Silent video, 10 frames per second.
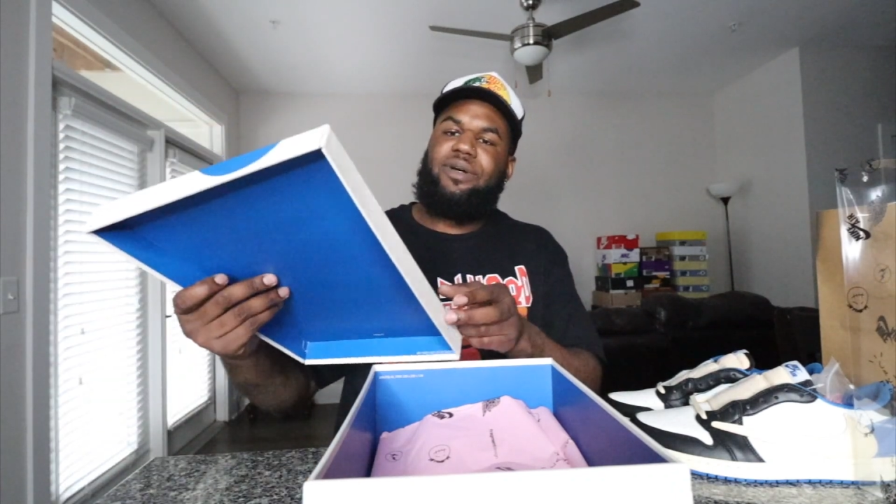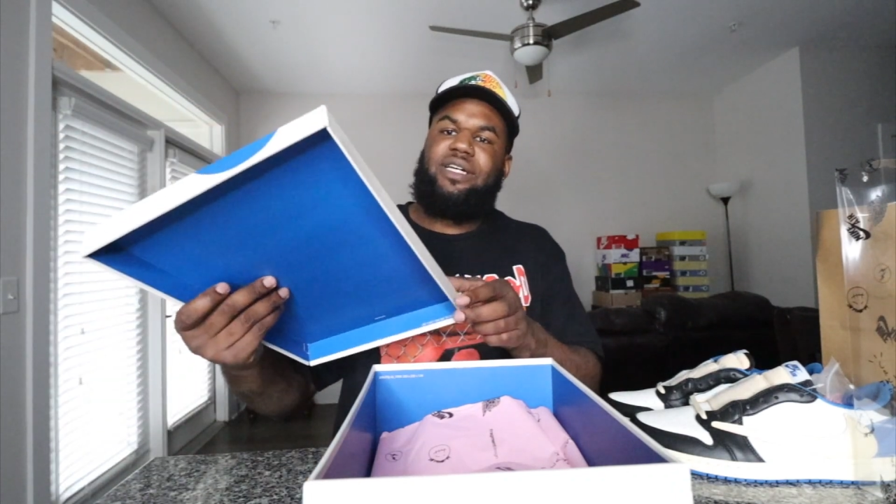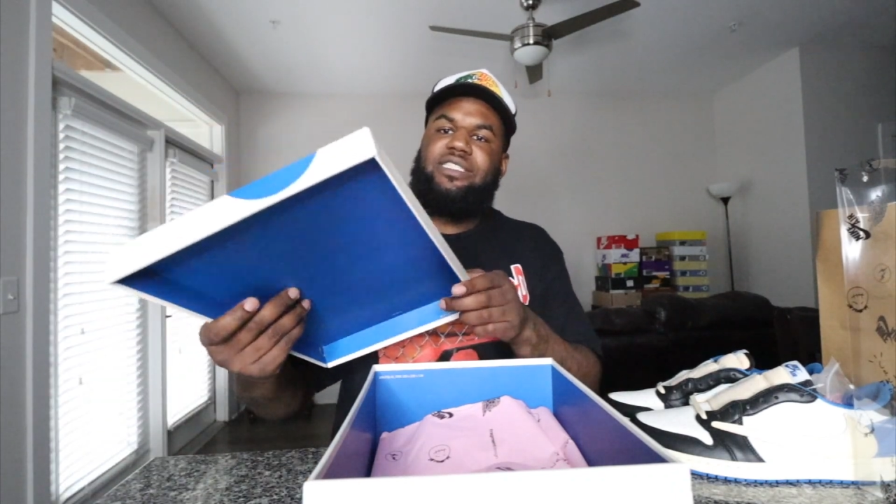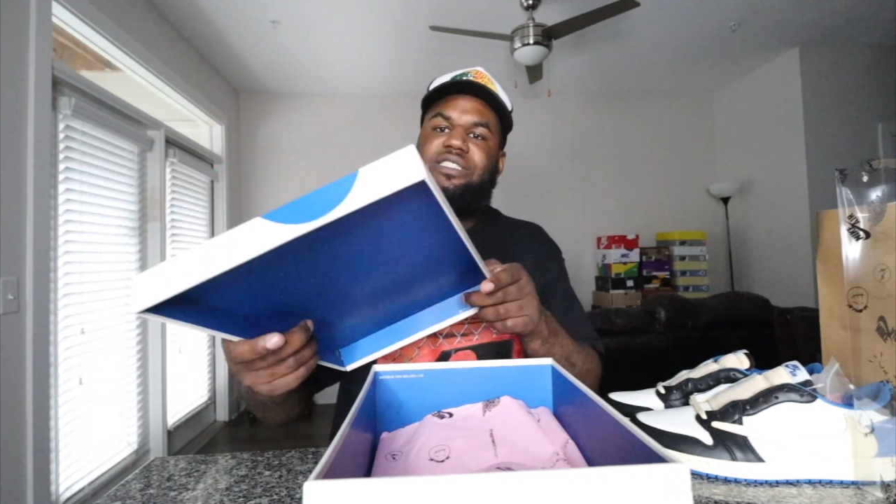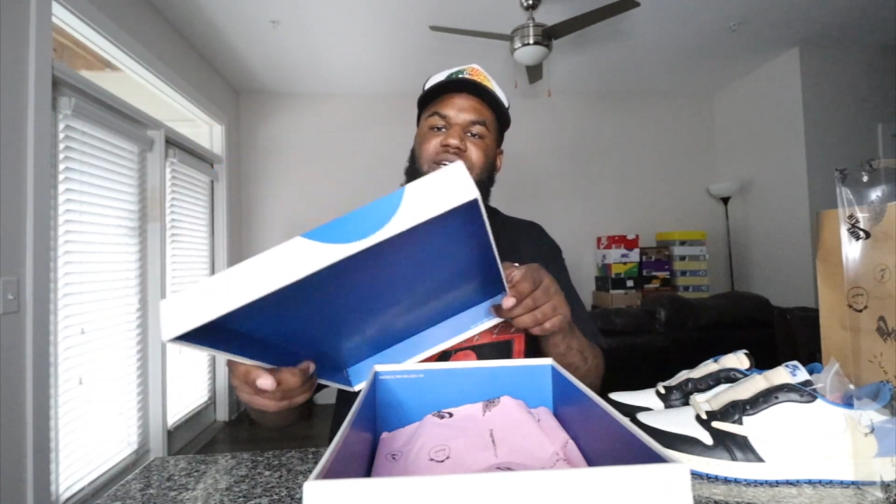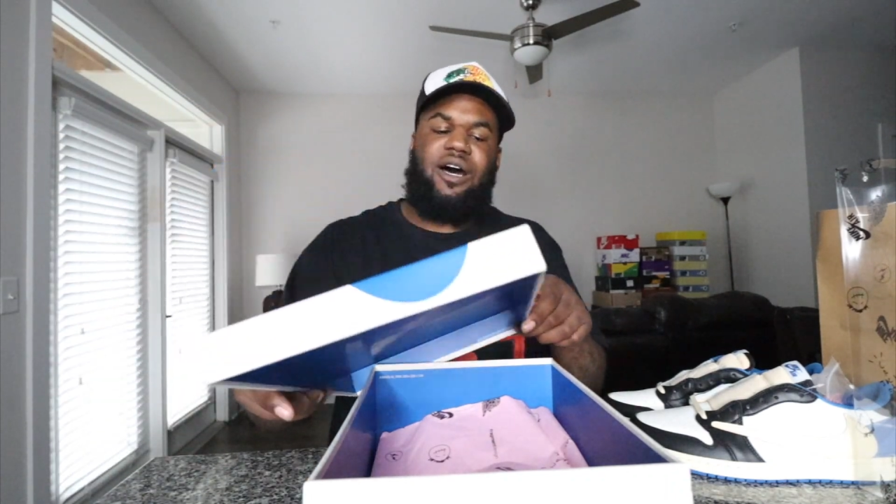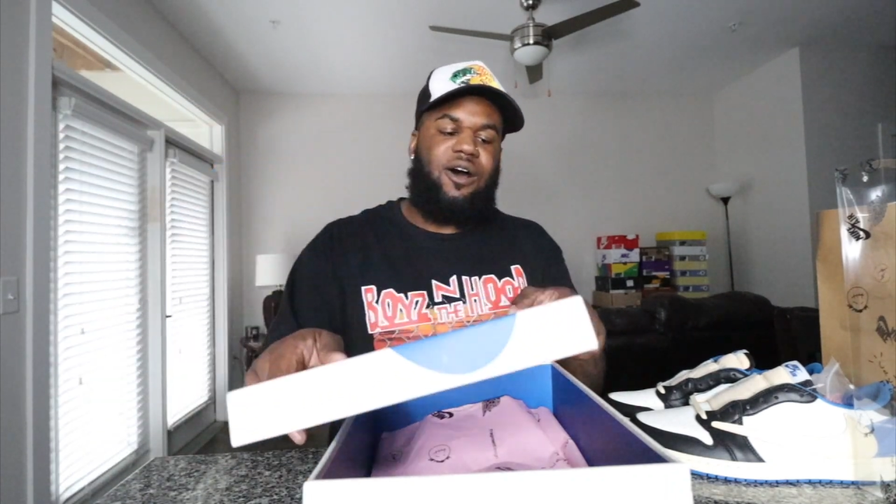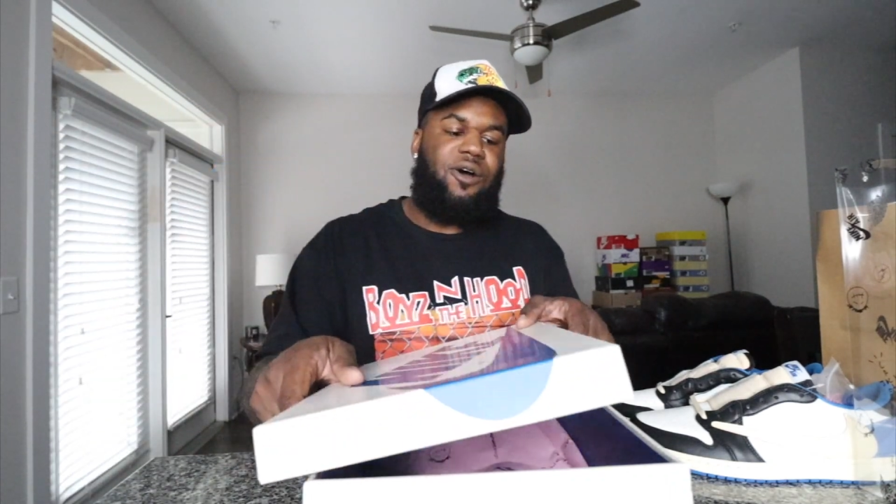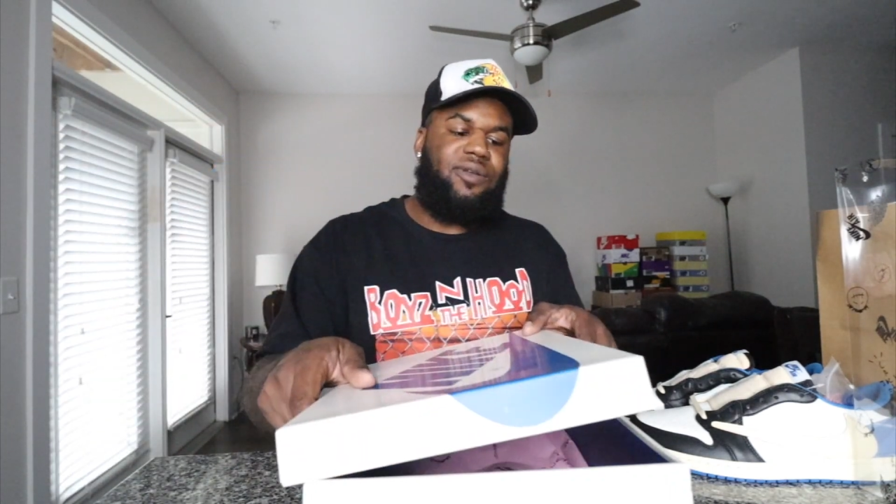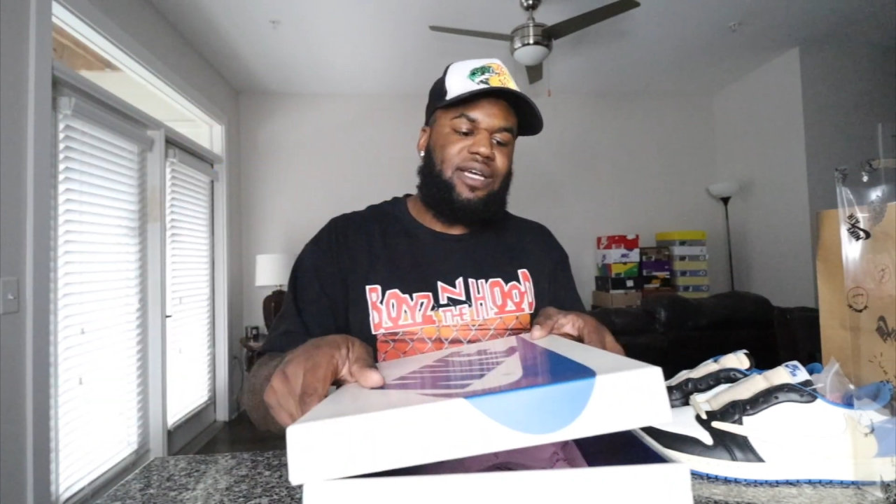much
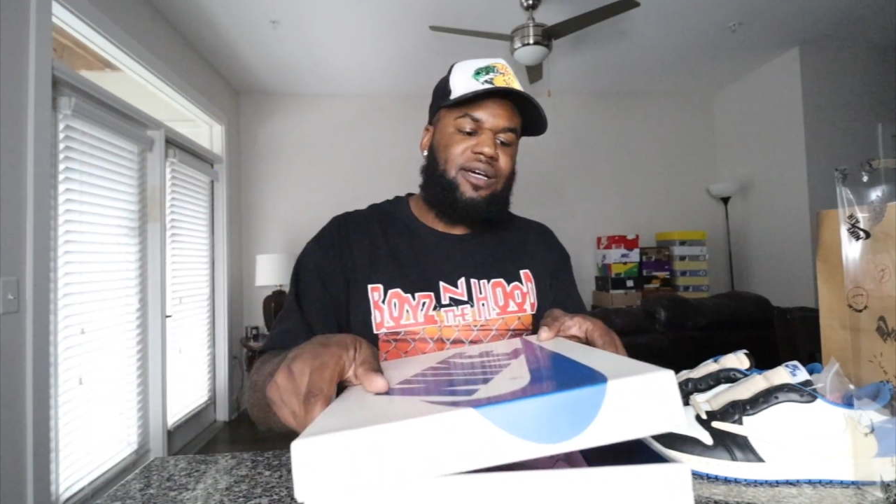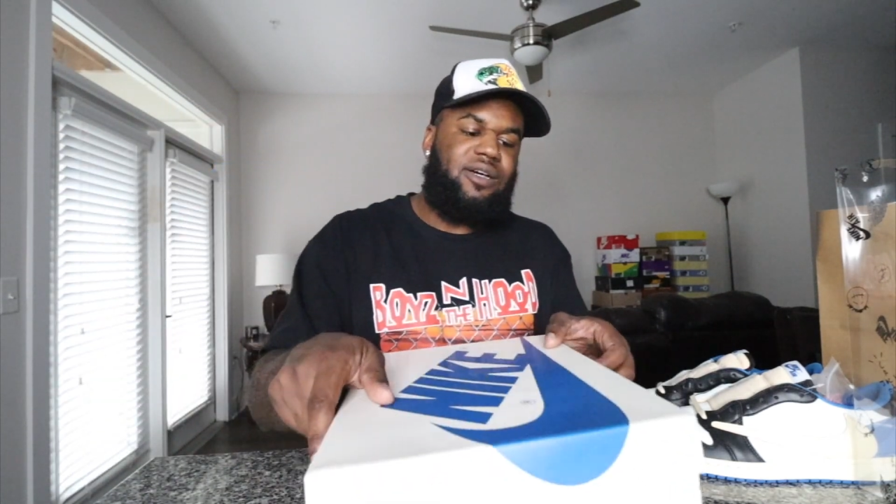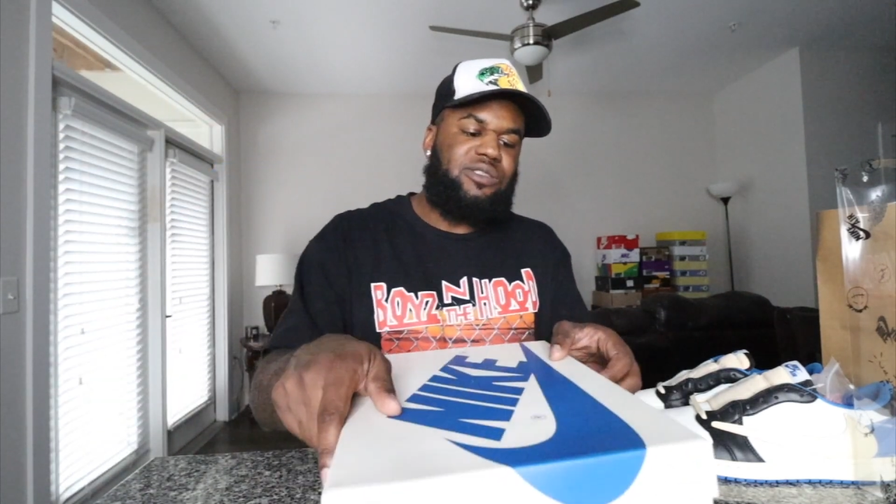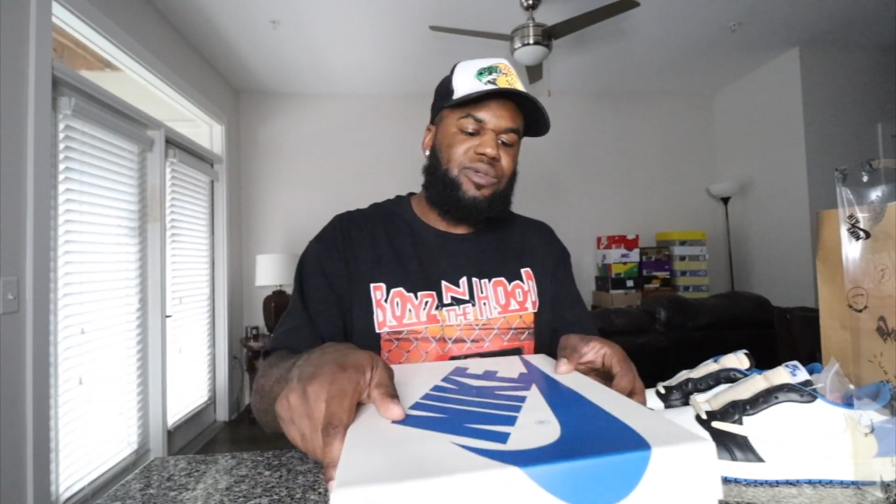all that comes